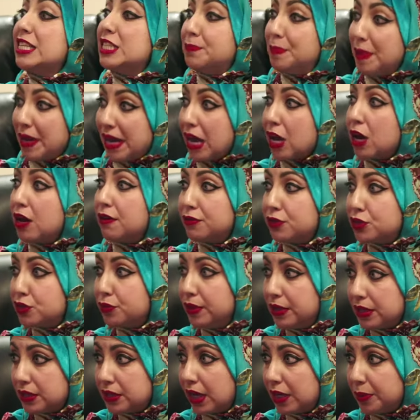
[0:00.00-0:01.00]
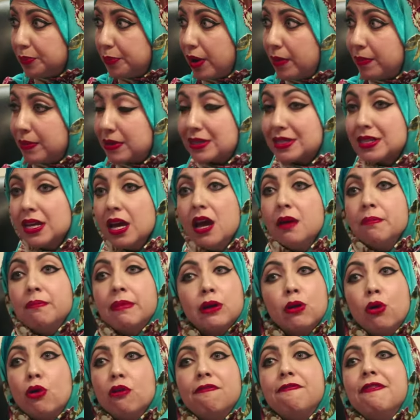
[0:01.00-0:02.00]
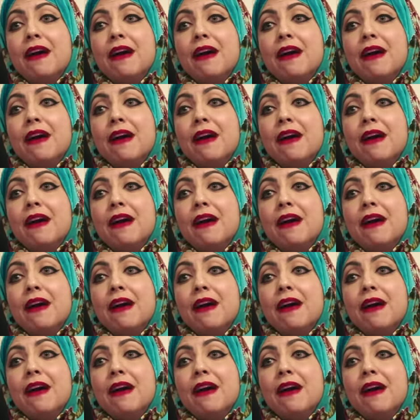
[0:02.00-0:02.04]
speaking of suicide bombers, my whole